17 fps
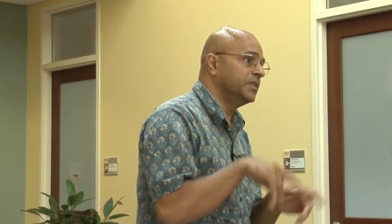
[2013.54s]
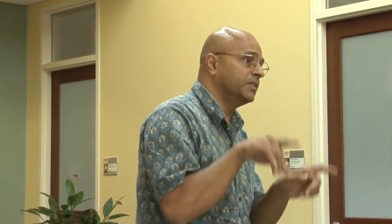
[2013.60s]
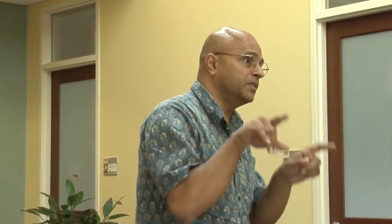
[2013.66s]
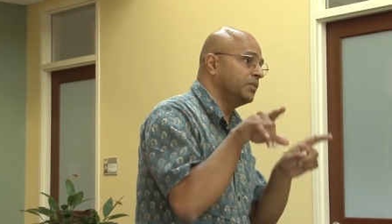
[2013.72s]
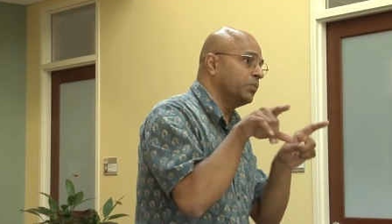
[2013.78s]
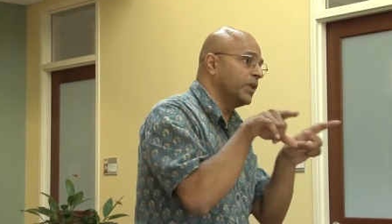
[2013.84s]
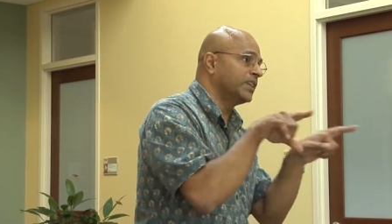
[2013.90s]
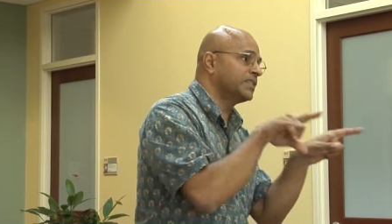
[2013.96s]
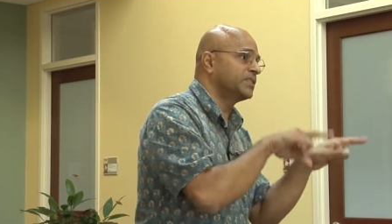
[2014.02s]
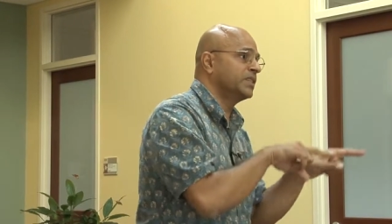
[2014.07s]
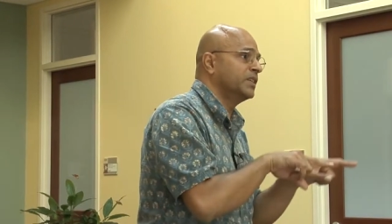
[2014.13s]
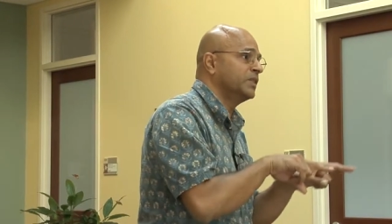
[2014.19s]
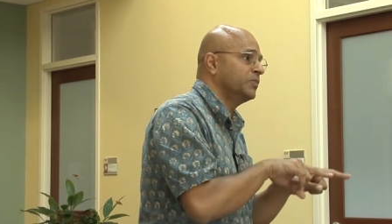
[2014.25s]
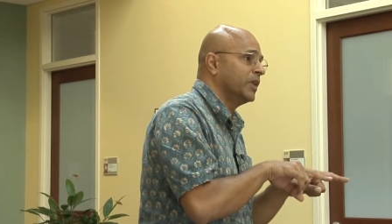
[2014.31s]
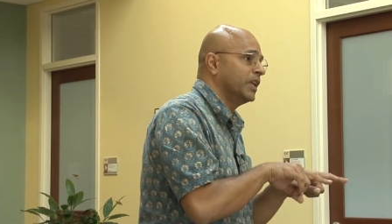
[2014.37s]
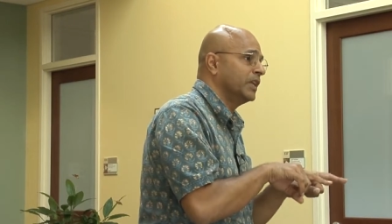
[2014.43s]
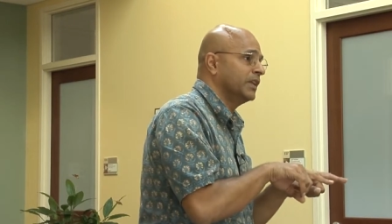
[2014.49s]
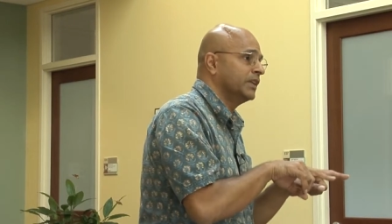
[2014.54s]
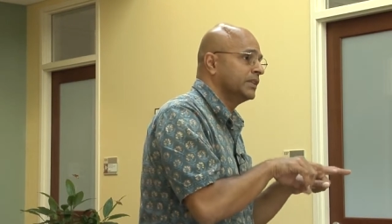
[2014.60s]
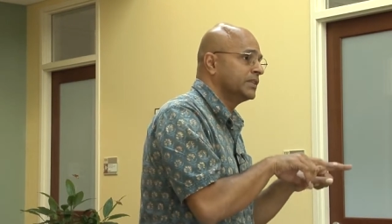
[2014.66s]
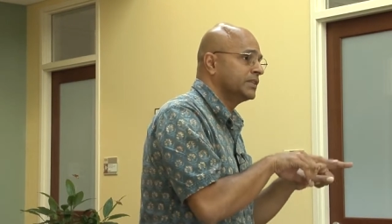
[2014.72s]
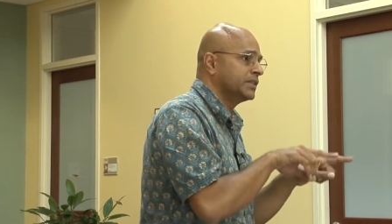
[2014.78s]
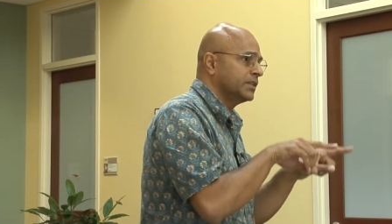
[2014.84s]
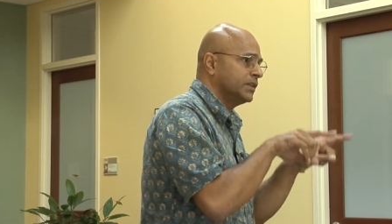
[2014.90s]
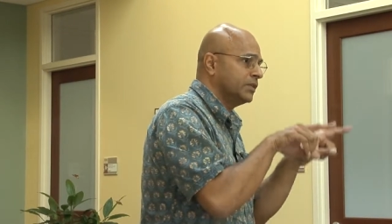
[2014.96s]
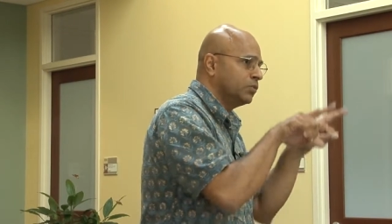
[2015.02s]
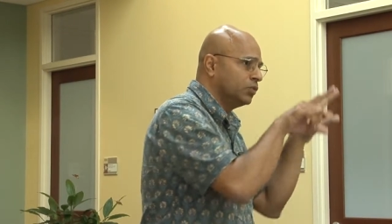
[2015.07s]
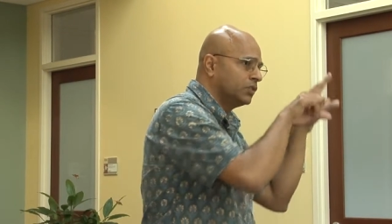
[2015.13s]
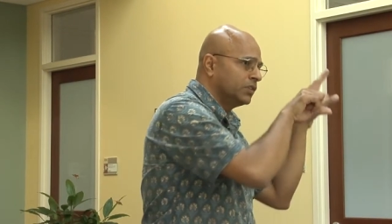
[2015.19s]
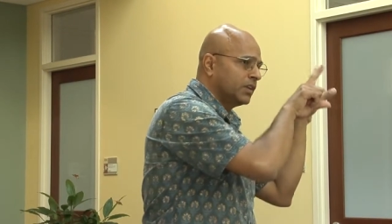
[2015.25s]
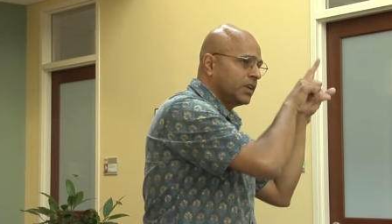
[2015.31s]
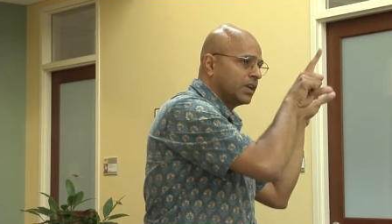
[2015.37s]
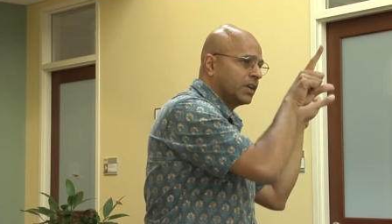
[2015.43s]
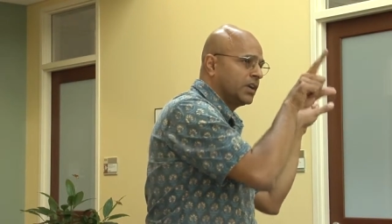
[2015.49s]
the Western Himalayas,
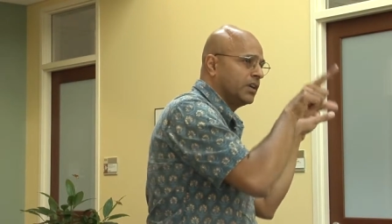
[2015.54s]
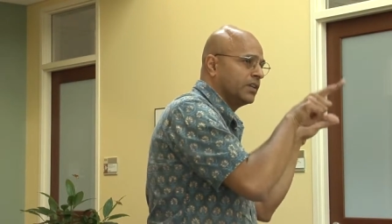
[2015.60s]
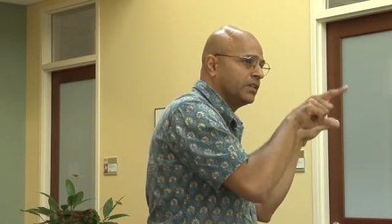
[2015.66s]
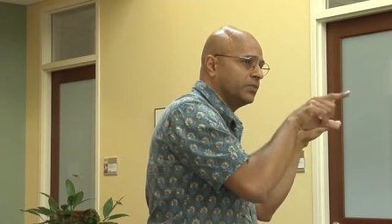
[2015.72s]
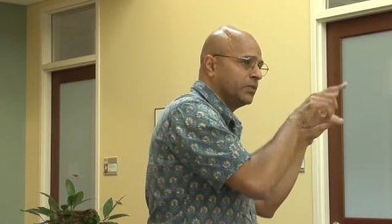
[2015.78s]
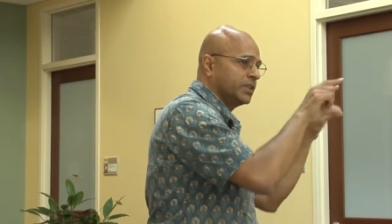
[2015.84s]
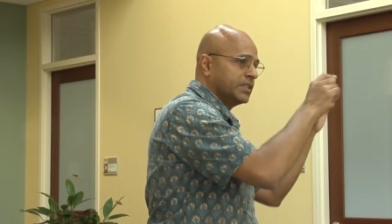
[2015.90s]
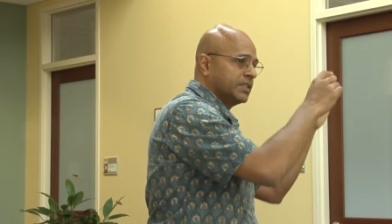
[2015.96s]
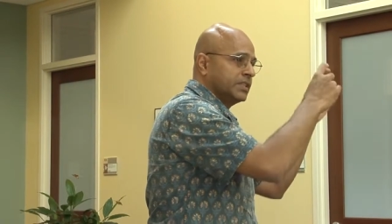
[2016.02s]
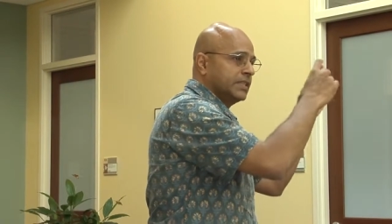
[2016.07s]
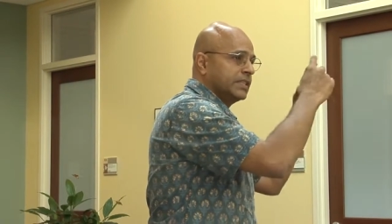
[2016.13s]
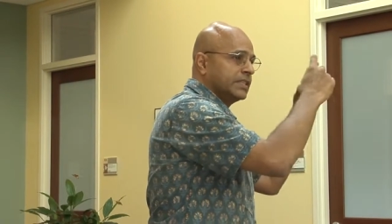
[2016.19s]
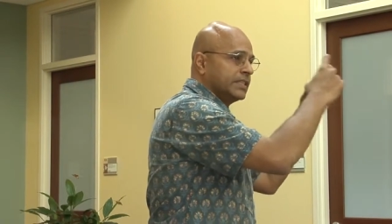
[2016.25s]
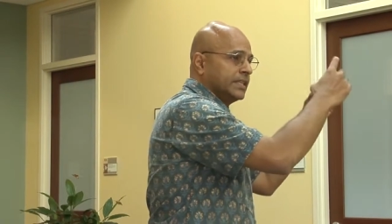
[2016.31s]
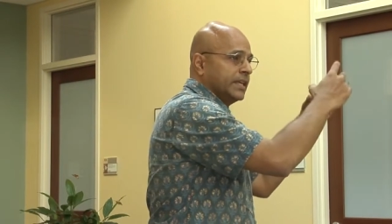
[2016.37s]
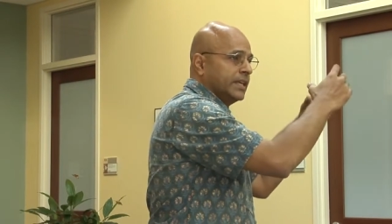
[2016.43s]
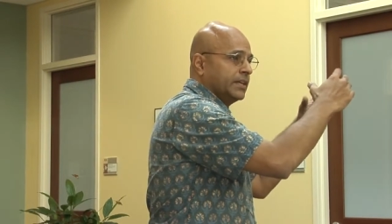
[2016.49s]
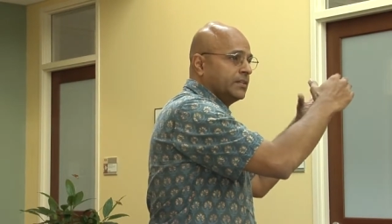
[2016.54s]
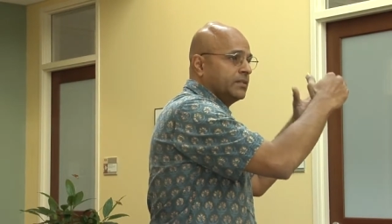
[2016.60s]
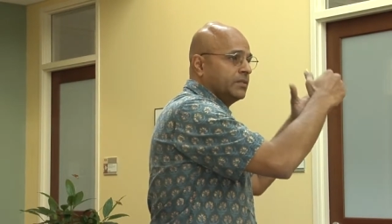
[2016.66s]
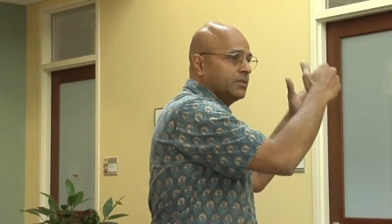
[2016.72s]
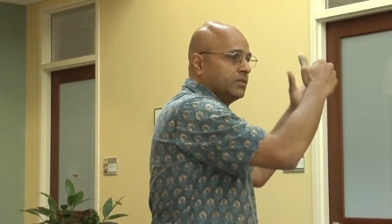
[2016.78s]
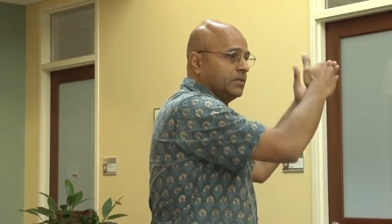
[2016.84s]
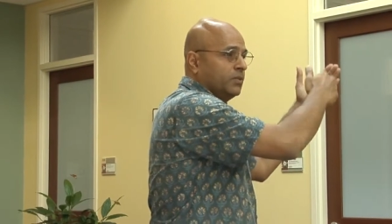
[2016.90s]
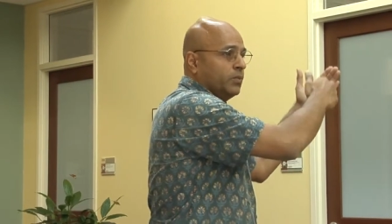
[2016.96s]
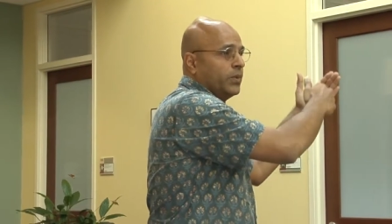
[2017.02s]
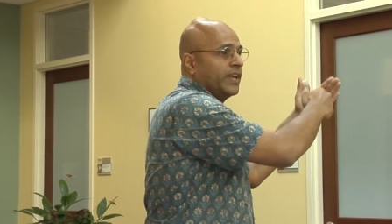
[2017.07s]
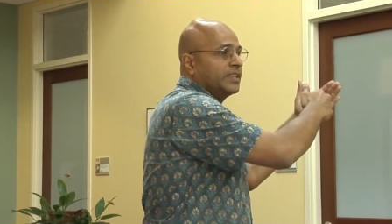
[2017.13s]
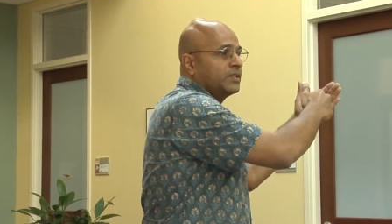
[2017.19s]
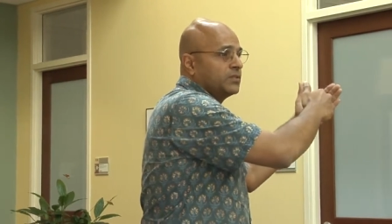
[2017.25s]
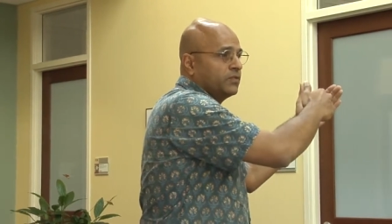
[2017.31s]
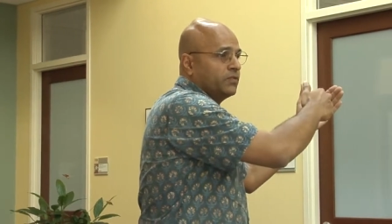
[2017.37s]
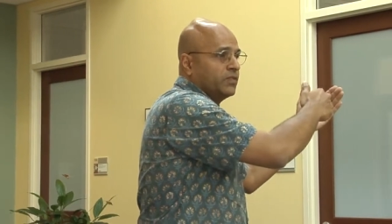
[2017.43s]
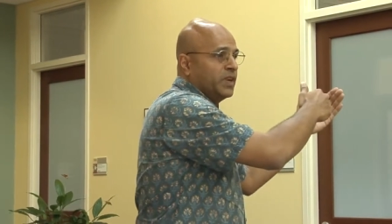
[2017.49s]
Uttarakhand, which is the state to the
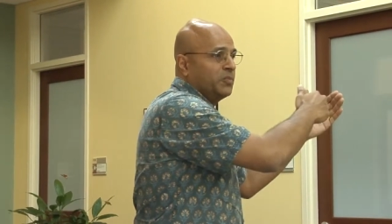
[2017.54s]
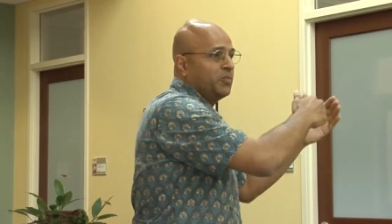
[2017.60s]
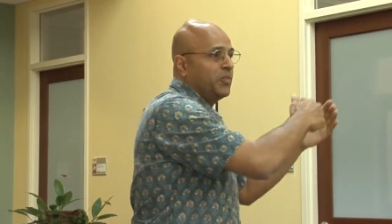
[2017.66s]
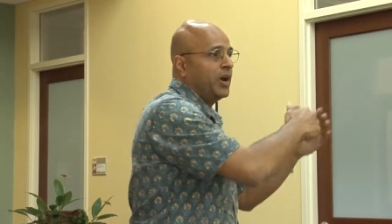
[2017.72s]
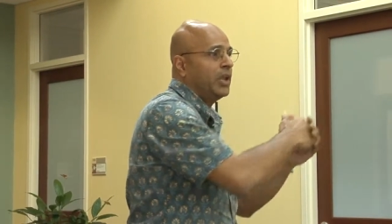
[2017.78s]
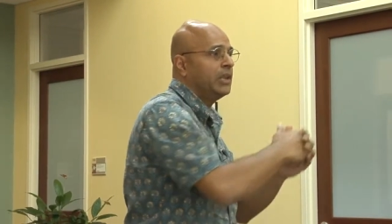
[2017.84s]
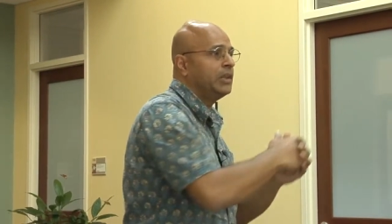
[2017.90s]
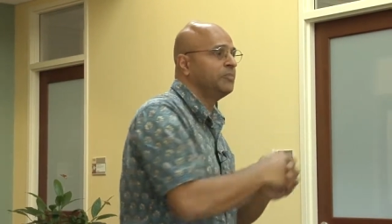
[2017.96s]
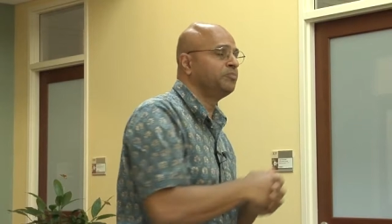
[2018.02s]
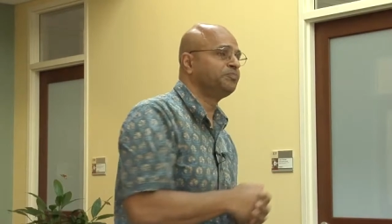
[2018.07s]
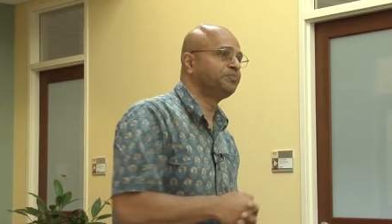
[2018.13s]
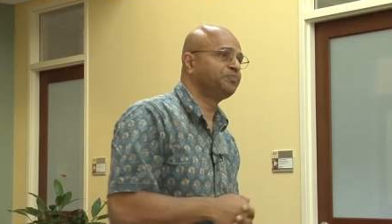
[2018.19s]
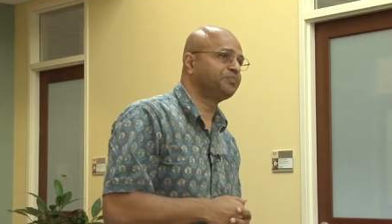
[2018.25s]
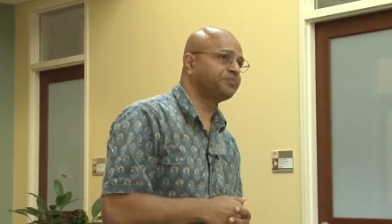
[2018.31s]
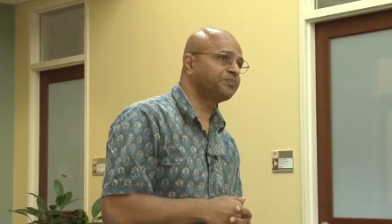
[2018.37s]
west of Nepal,